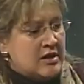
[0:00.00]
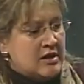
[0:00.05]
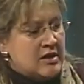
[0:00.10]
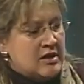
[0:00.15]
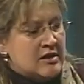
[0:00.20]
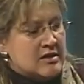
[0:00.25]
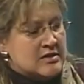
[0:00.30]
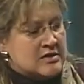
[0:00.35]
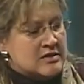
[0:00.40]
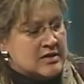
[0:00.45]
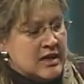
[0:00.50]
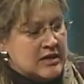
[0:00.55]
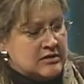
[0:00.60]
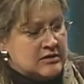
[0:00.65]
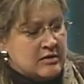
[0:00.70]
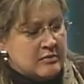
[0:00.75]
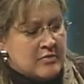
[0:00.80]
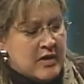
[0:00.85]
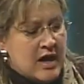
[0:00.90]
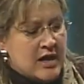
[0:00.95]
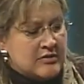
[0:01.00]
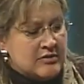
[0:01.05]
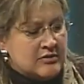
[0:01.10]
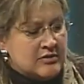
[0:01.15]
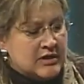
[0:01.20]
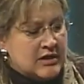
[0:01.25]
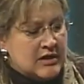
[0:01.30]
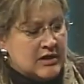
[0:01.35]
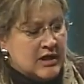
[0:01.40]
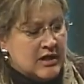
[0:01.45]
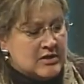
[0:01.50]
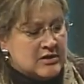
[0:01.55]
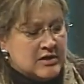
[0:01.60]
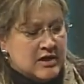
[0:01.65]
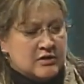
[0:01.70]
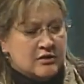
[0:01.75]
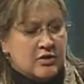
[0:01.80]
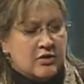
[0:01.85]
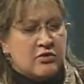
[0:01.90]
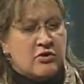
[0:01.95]
is that the modeling is
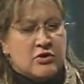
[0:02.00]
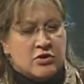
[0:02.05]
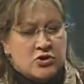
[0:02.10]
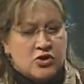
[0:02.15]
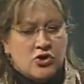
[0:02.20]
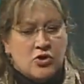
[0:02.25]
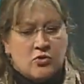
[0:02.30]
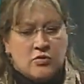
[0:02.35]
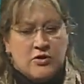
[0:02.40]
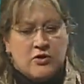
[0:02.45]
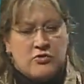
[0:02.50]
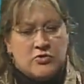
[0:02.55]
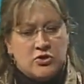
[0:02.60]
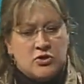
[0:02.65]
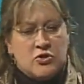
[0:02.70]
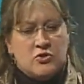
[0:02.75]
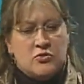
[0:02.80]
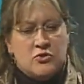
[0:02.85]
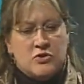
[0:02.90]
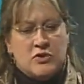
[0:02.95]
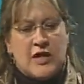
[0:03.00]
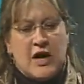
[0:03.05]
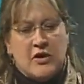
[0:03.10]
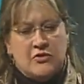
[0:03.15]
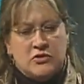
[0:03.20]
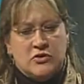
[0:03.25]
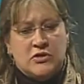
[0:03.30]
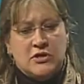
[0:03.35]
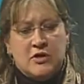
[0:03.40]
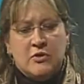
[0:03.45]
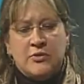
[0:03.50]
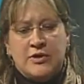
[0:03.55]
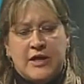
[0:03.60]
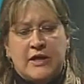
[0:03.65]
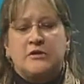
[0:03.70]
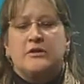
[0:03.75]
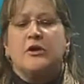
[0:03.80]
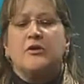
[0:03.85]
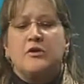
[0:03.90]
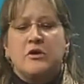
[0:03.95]
that they're going to show their students how to deal with that.
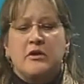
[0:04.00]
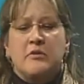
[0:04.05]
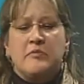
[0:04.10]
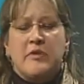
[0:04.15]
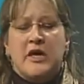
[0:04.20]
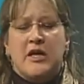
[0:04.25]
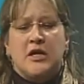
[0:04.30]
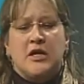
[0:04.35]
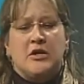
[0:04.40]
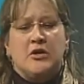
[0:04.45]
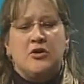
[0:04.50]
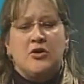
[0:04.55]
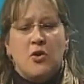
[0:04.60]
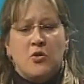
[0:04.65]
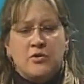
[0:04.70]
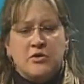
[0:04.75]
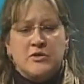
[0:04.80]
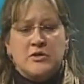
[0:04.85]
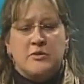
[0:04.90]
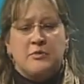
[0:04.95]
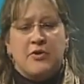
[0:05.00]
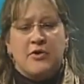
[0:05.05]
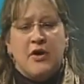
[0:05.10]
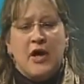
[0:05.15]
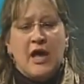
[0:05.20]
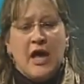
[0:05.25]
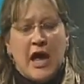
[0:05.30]
They're going to make it noticeable.